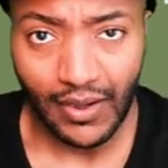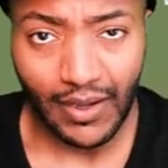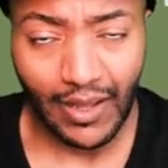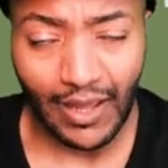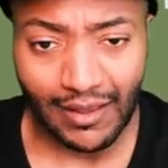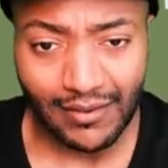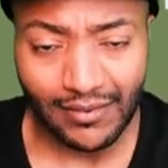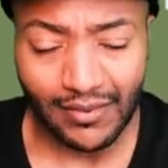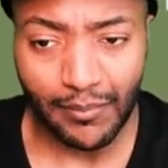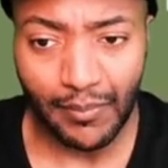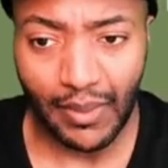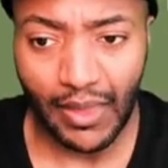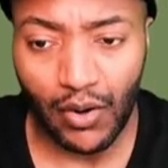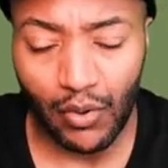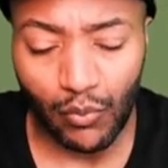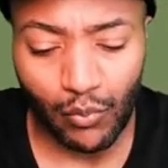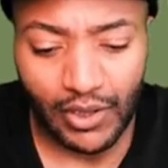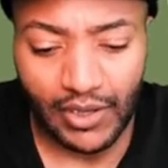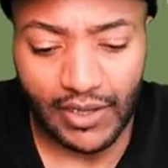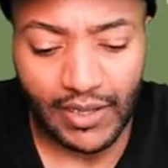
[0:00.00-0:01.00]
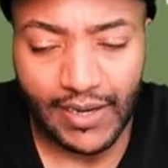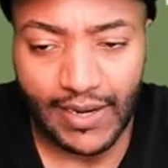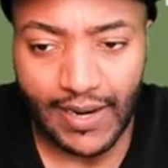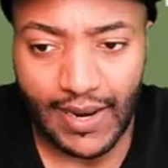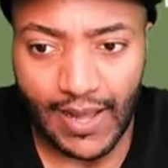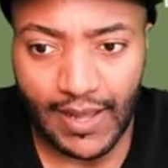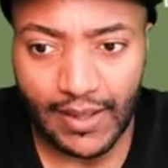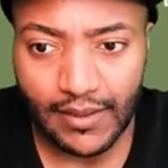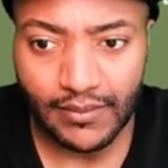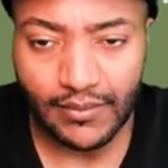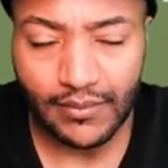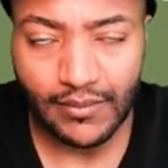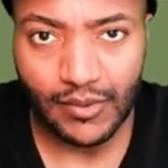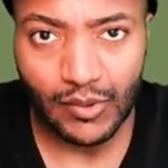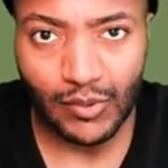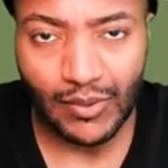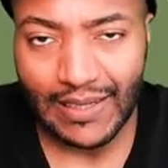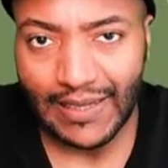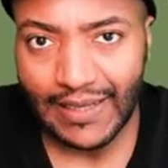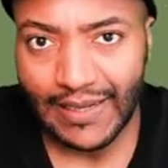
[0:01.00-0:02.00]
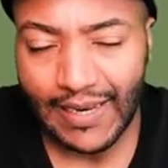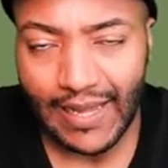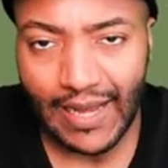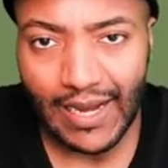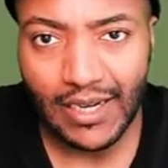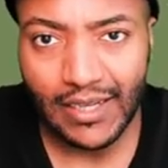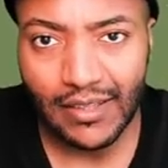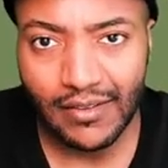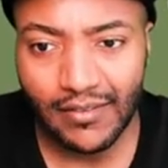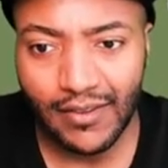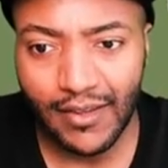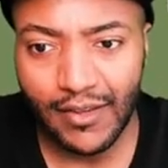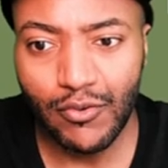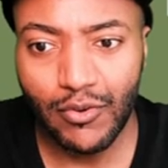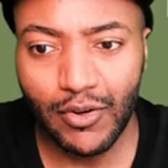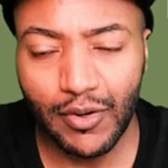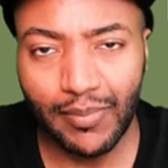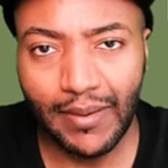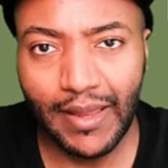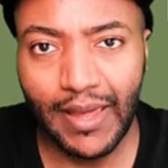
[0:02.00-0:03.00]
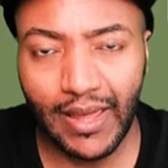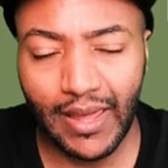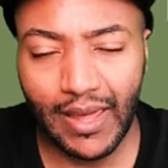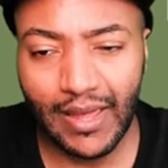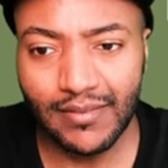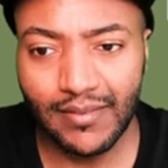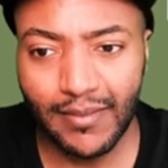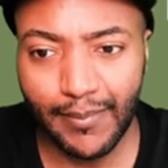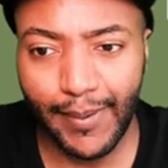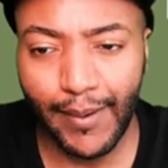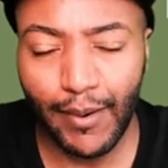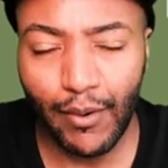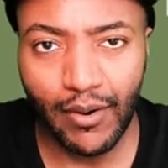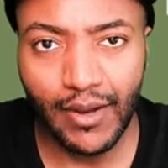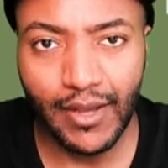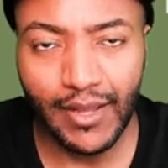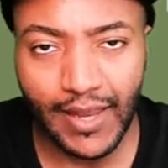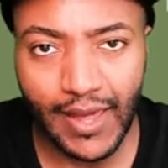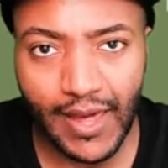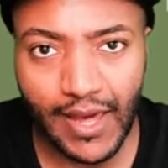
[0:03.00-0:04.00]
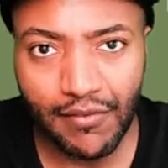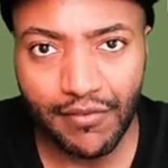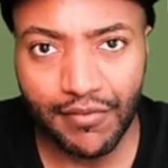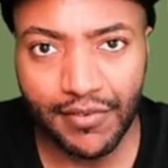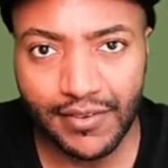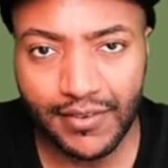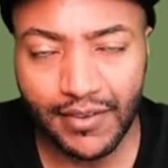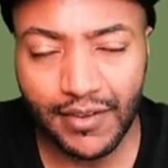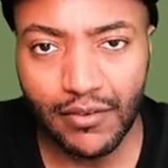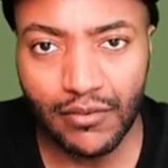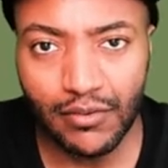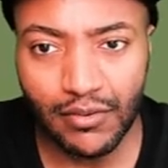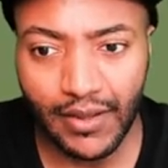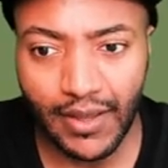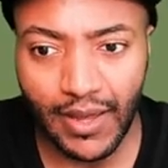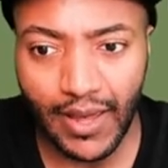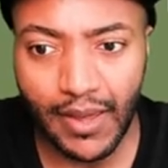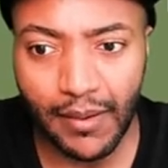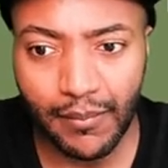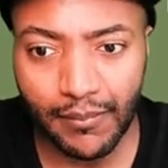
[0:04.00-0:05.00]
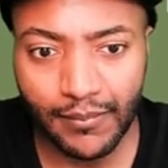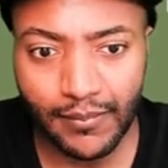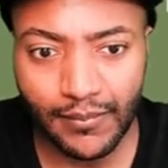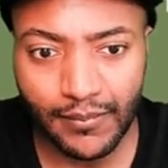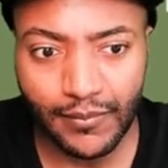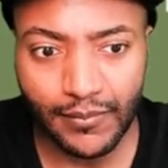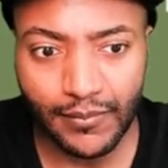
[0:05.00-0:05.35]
Casemiro. We cannot continue to play Casemiro in every single game.